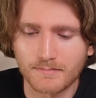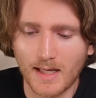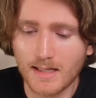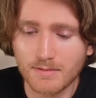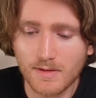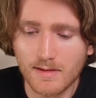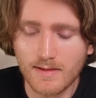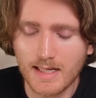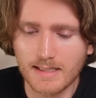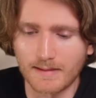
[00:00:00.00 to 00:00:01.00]
and I'm sorry
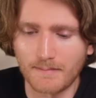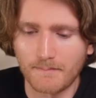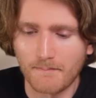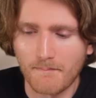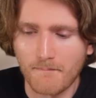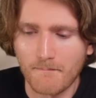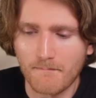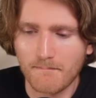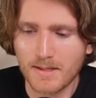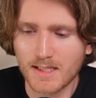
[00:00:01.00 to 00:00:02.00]
that I didn't,
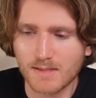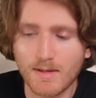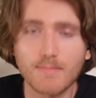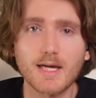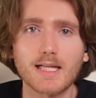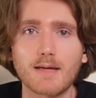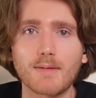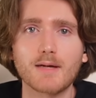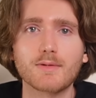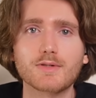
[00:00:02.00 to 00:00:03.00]
because maybe I let
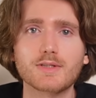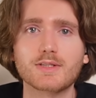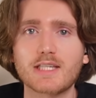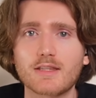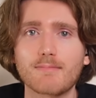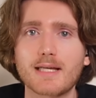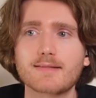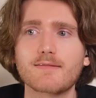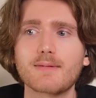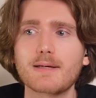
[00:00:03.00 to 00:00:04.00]
my emotions get the
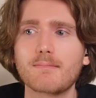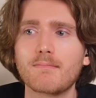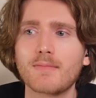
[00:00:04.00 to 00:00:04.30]
best of me.